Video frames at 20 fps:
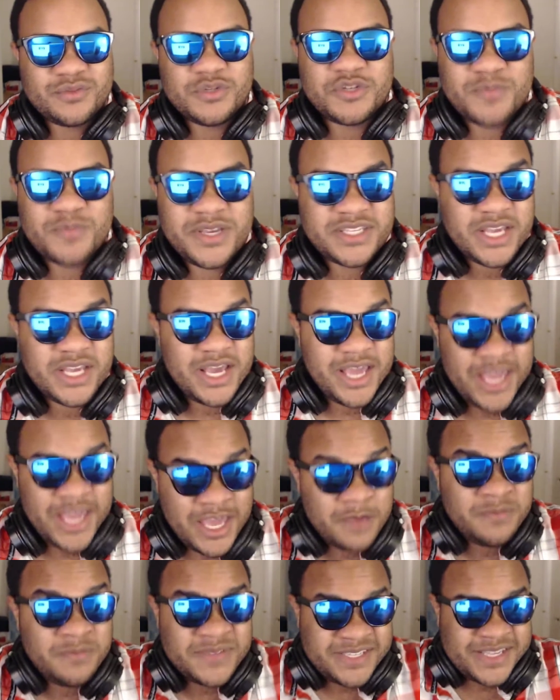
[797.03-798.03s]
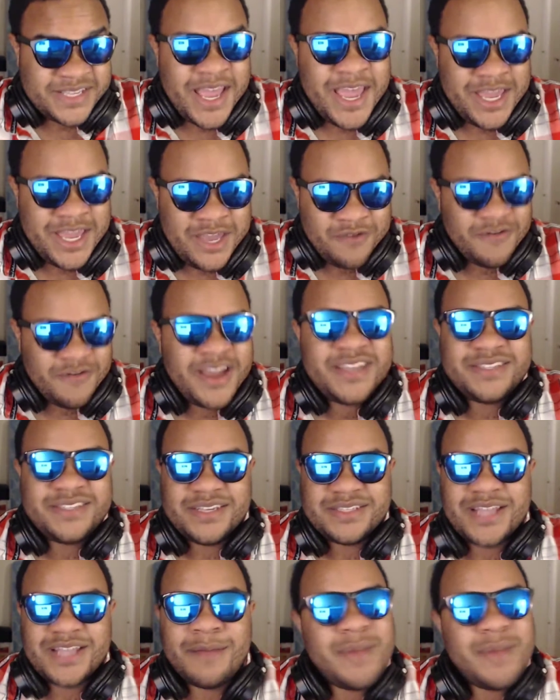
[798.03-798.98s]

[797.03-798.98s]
which makes him saying it racist.